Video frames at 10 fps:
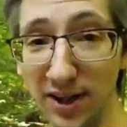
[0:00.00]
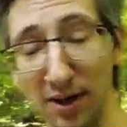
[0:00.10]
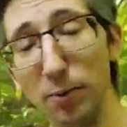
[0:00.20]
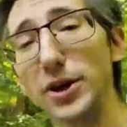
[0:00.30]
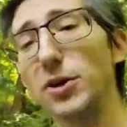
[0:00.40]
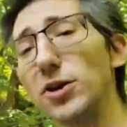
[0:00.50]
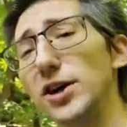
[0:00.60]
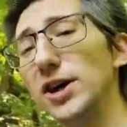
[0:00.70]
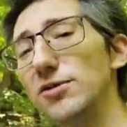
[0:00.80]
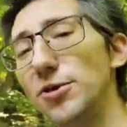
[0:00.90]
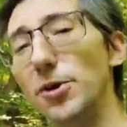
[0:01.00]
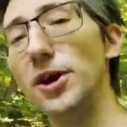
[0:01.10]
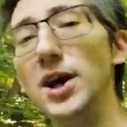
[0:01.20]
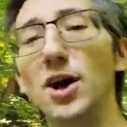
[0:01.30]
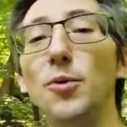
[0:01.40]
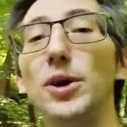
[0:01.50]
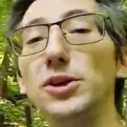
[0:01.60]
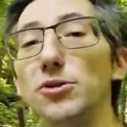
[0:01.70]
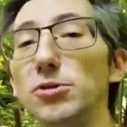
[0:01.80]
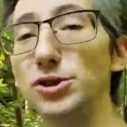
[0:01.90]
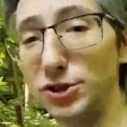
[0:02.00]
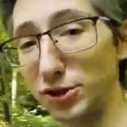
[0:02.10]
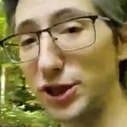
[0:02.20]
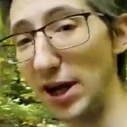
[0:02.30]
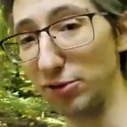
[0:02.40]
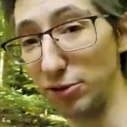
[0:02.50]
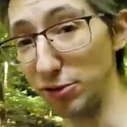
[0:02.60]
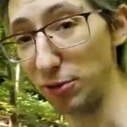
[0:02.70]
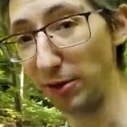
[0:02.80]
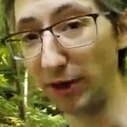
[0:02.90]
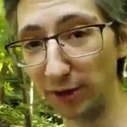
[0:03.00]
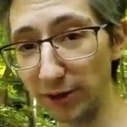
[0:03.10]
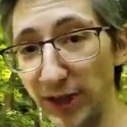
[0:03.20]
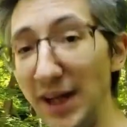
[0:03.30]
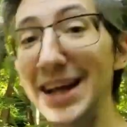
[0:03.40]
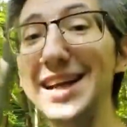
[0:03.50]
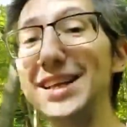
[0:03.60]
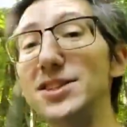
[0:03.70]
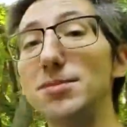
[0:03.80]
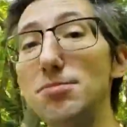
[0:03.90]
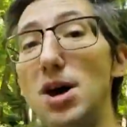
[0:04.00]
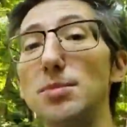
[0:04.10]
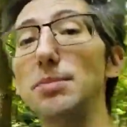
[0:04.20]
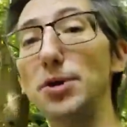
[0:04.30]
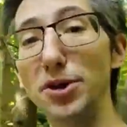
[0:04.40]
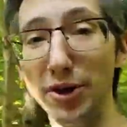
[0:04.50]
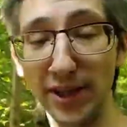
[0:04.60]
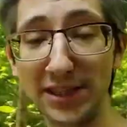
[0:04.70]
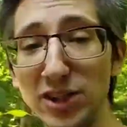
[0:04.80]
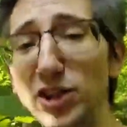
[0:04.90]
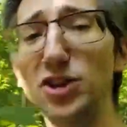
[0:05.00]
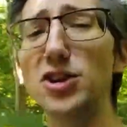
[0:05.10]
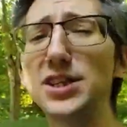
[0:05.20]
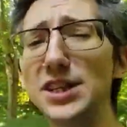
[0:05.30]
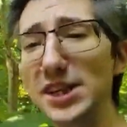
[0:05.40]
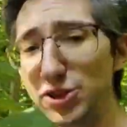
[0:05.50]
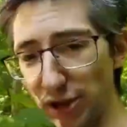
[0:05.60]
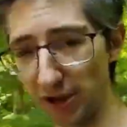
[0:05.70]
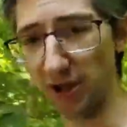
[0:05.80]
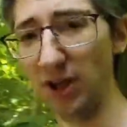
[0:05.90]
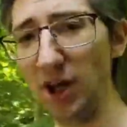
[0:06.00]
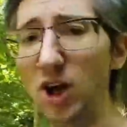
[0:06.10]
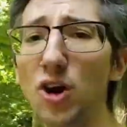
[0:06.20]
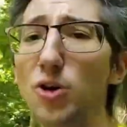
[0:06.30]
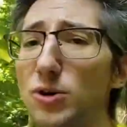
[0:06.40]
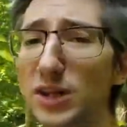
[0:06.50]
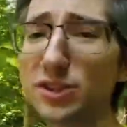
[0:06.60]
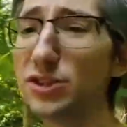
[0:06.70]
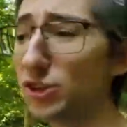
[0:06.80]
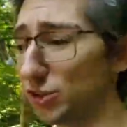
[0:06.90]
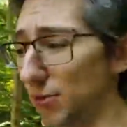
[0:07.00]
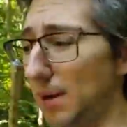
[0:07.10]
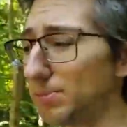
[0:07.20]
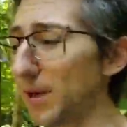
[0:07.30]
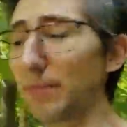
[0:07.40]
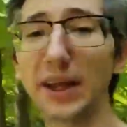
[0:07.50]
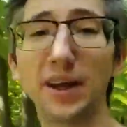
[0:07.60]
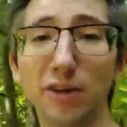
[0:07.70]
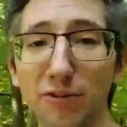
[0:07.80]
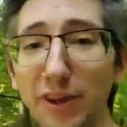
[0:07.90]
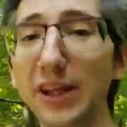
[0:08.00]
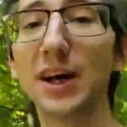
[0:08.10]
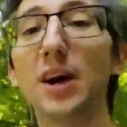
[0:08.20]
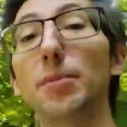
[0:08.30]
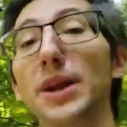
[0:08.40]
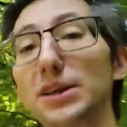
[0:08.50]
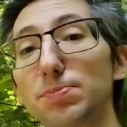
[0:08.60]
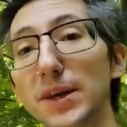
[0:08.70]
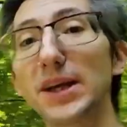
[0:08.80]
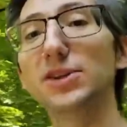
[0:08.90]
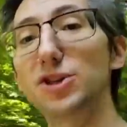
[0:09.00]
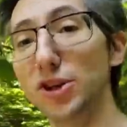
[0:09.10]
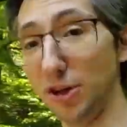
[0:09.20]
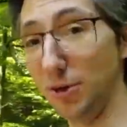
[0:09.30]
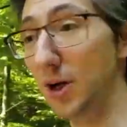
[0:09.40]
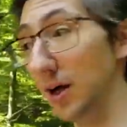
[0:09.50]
What you're looking for when you search out tutorials is a mama bird, is a good teacher who doesn't just drop something at your feet, but explains to you